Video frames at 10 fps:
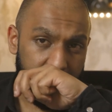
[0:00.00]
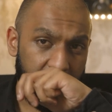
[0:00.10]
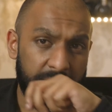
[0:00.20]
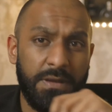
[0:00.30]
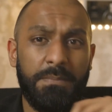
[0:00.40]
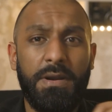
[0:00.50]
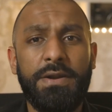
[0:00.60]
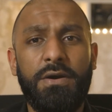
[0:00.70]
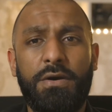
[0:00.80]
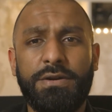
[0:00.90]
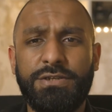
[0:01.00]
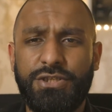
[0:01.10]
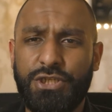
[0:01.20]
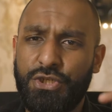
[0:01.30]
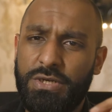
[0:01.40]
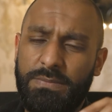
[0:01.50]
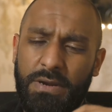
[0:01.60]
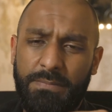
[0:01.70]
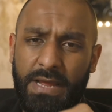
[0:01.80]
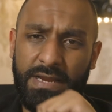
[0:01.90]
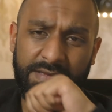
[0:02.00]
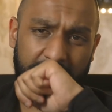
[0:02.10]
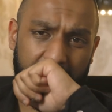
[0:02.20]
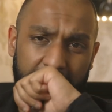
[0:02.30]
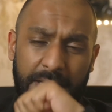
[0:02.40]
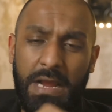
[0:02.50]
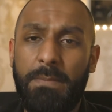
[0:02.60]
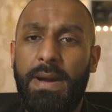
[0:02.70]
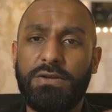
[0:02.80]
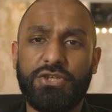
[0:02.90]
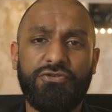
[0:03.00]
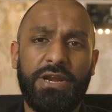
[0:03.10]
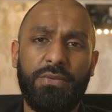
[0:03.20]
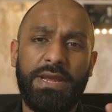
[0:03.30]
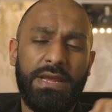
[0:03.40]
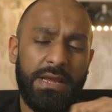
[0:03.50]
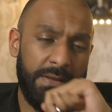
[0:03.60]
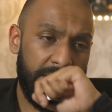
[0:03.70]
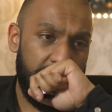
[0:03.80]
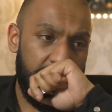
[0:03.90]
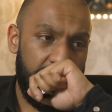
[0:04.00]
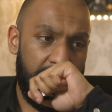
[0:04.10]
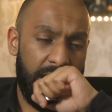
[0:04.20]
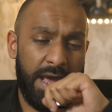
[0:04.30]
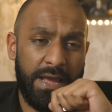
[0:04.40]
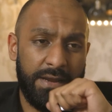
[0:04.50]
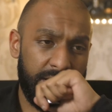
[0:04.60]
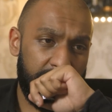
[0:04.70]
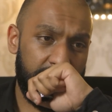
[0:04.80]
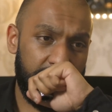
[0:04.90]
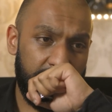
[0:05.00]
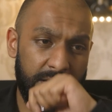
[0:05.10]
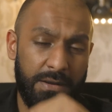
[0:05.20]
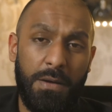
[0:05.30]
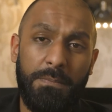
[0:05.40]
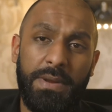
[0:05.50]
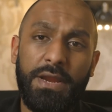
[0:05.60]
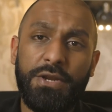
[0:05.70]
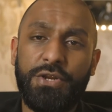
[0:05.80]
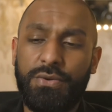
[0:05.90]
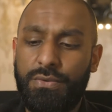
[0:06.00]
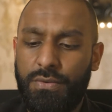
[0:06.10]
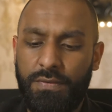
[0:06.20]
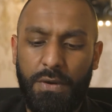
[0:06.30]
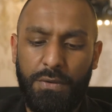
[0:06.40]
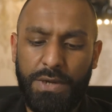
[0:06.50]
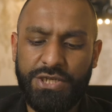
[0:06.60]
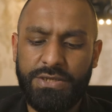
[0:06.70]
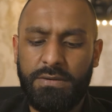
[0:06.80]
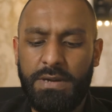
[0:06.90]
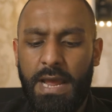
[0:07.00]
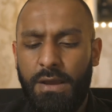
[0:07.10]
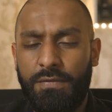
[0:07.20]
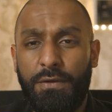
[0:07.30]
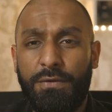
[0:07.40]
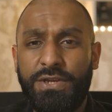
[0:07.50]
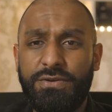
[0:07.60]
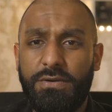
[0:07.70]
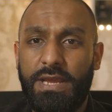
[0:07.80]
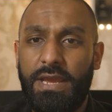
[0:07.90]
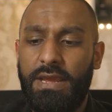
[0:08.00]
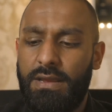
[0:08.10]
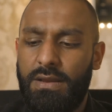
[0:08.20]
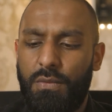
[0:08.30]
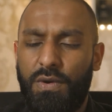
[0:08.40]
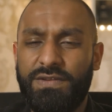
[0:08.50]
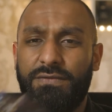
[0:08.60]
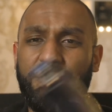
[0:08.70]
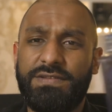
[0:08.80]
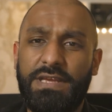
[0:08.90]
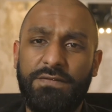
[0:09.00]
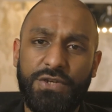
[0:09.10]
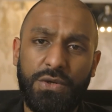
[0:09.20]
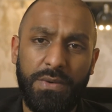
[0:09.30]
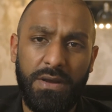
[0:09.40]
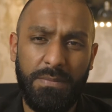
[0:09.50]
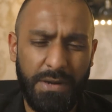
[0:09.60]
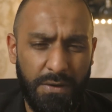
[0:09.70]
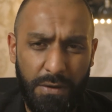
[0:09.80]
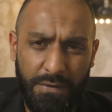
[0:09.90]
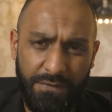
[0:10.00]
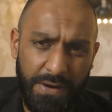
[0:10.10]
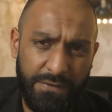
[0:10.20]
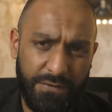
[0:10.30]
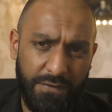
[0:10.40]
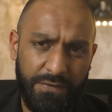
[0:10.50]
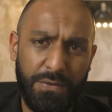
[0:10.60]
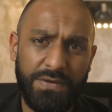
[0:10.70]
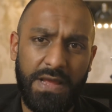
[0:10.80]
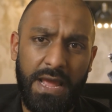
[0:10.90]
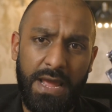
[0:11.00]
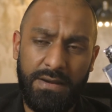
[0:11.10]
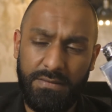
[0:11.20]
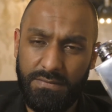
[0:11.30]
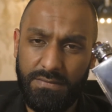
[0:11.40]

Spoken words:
The blood orange, the juniper berries, they come out straight away. And compared to the original, now the original K wasn't received too well by a lot of fragrance reviewers and